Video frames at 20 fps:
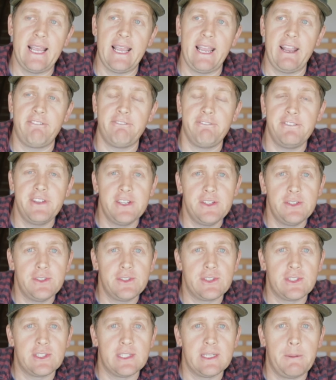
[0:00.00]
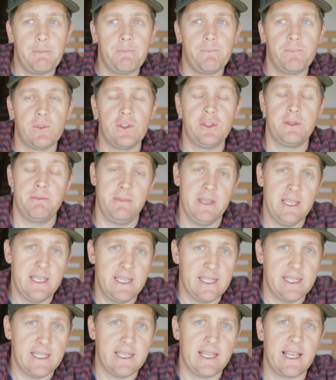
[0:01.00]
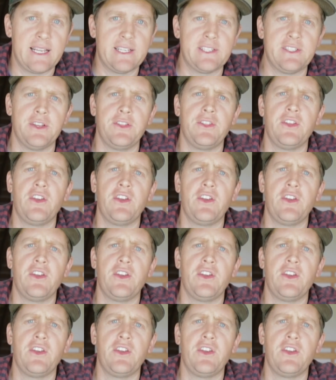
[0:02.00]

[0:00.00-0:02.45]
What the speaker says: it feels to me as though